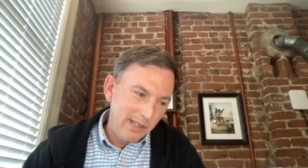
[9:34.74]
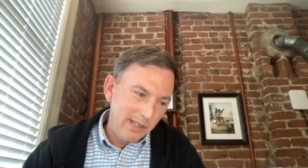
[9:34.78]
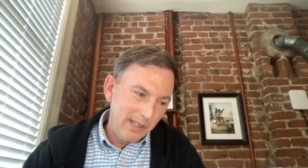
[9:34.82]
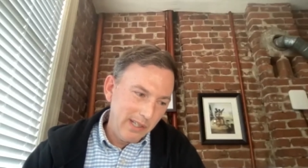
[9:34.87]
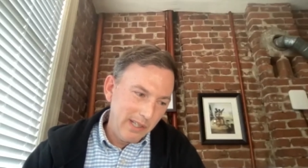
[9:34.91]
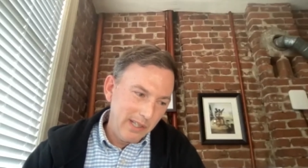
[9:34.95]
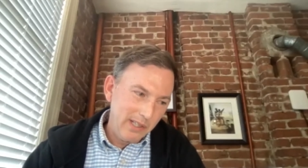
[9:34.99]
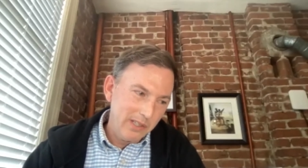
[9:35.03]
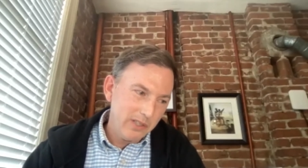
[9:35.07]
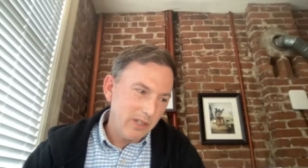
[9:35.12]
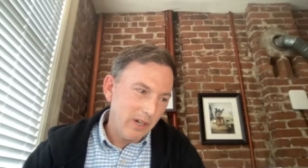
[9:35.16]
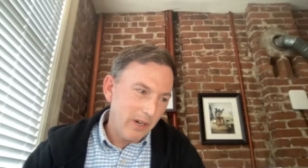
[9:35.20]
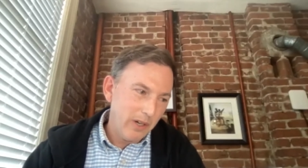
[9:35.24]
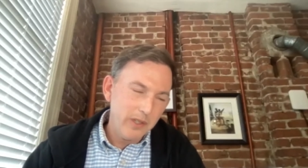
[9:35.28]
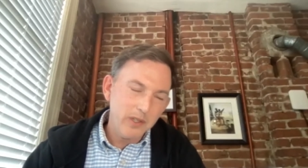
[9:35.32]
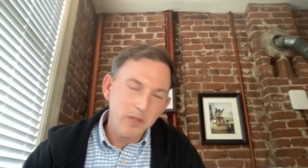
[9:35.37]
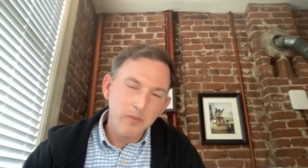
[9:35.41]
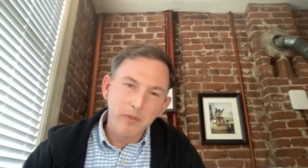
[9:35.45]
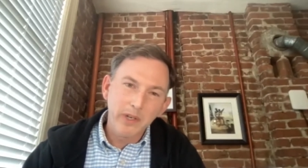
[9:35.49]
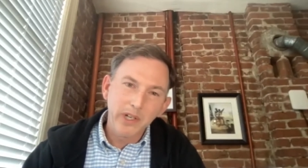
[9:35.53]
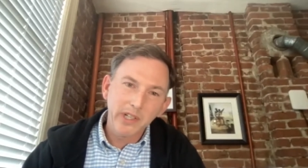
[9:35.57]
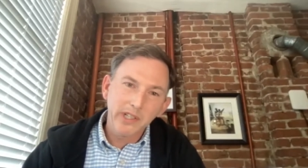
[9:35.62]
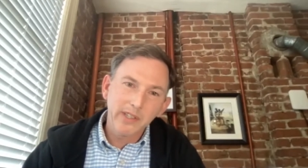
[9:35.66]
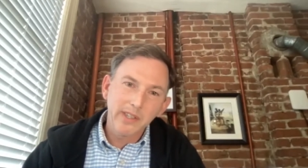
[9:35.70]
it's hard to
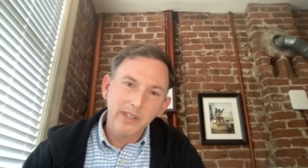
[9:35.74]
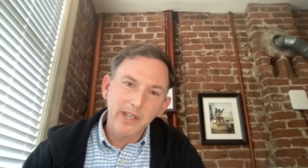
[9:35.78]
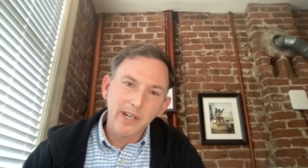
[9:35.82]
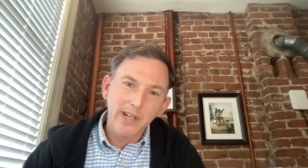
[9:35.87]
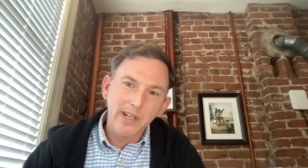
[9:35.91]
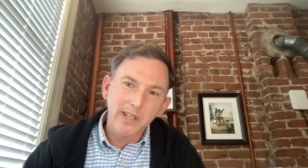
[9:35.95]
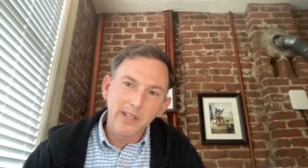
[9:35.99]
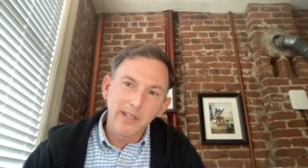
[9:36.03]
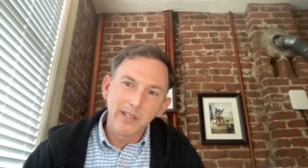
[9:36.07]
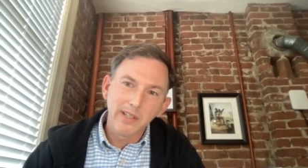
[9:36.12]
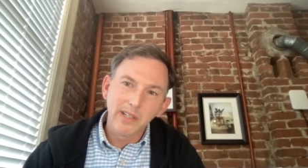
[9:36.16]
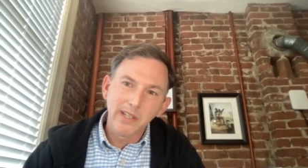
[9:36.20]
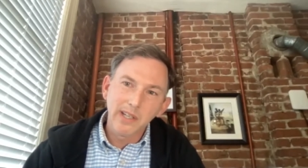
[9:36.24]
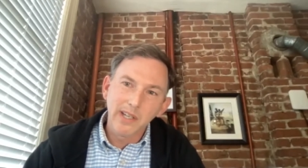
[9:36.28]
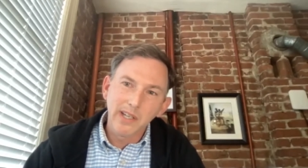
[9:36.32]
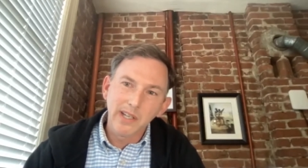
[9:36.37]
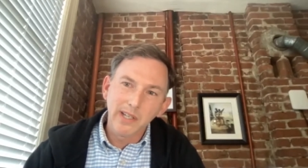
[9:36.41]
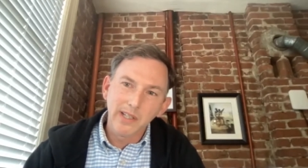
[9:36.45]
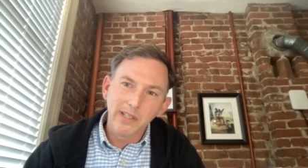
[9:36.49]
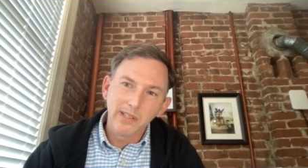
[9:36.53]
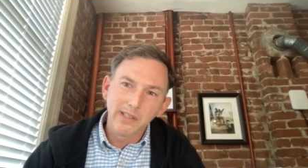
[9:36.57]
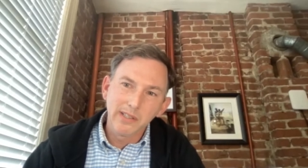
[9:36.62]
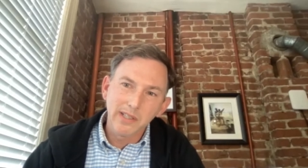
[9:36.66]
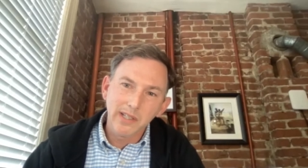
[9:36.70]
break that.
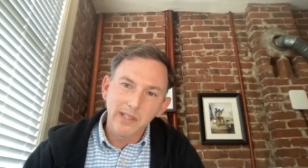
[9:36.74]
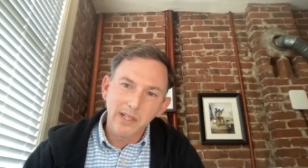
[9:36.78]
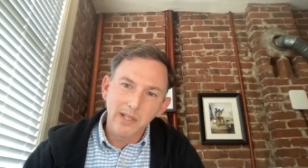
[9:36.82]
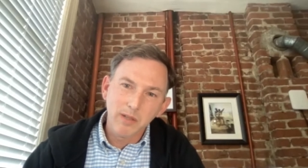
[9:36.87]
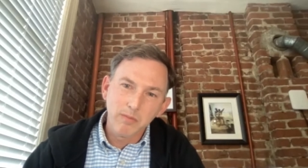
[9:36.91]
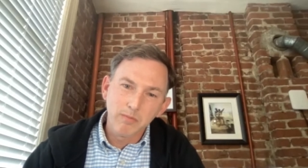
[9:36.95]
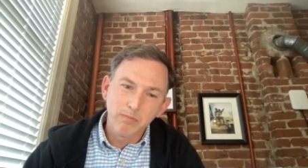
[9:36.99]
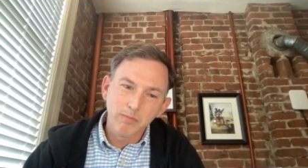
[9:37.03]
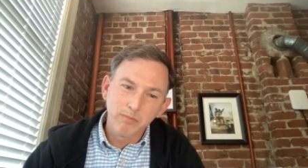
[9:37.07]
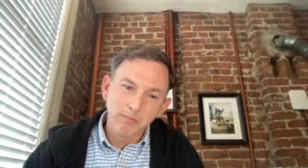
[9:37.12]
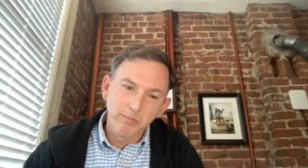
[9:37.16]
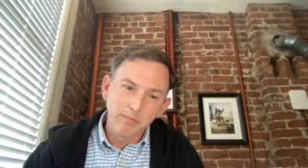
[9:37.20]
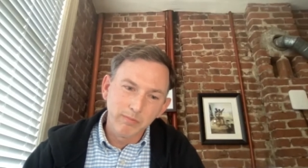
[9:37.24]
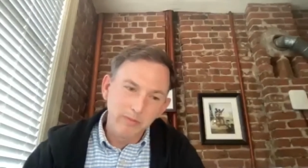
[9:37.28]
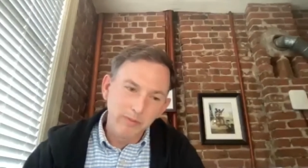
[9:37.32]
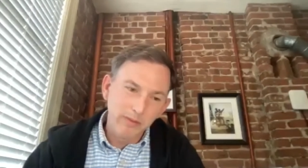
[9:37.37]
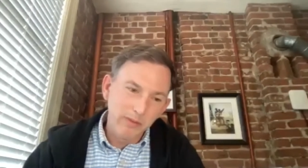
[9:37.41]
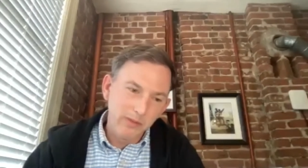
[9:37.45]
And um,